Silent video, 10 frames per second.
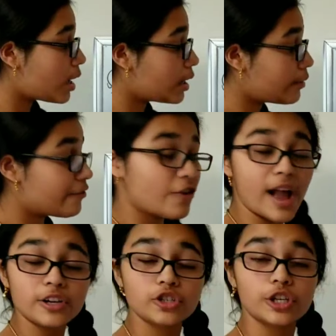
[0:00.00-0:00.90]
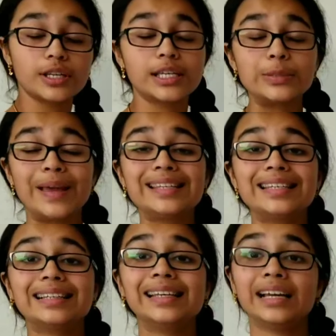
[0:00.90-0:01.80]
a fraction is
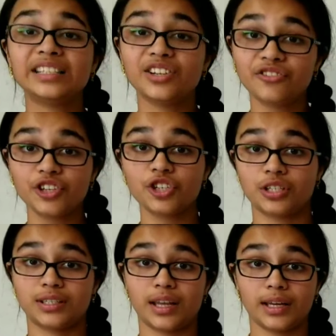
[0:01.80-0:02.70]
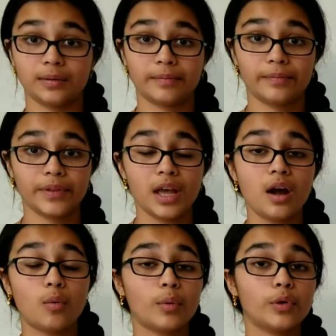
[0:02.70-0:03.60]
basically a division sign.
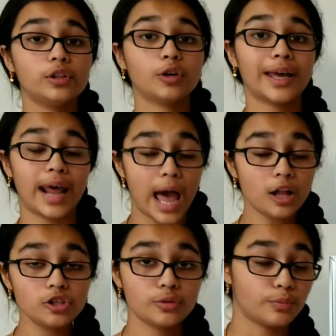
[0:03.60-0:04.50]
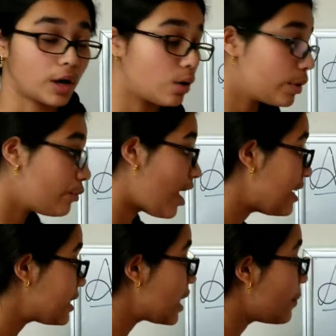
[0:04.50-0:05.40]
When we look at algebra, we
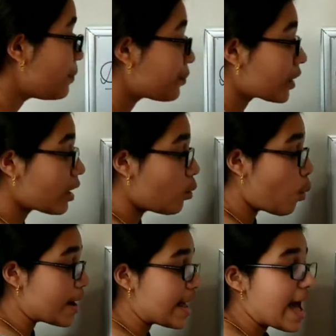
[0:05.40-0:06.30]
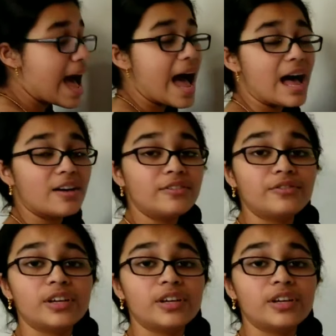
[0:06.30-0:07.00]
write 1/2